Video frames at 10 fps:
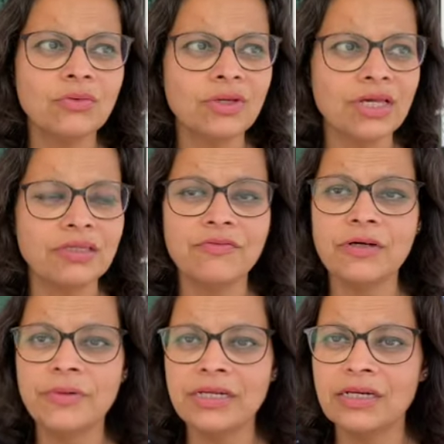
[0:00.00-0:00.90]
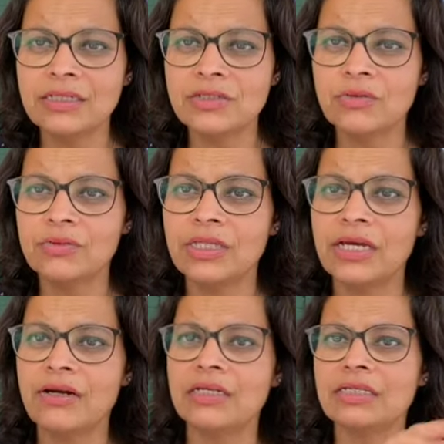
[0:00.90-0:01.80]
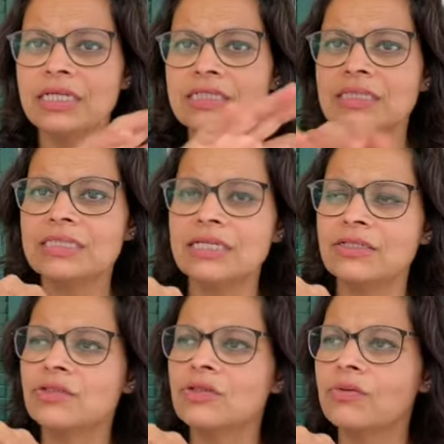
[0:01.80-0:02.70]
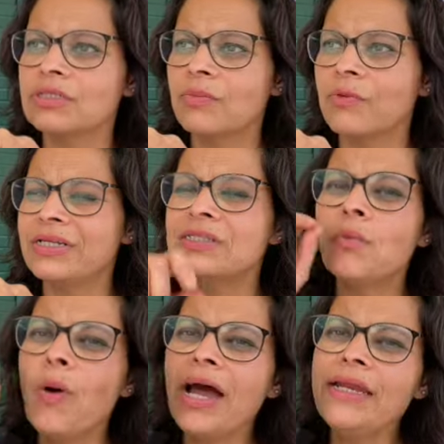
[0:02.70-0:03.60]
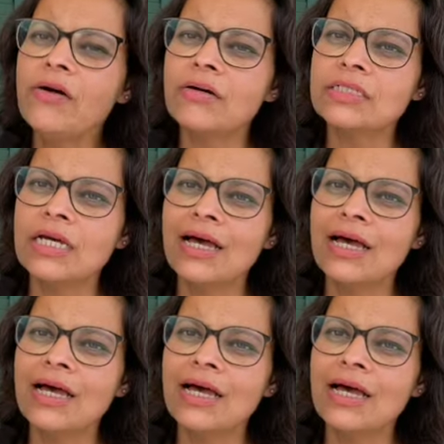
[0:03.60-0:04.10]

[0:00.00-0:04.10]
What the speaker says: okay, the verbena has grown there and it has decided to grow somewhere else. So why not?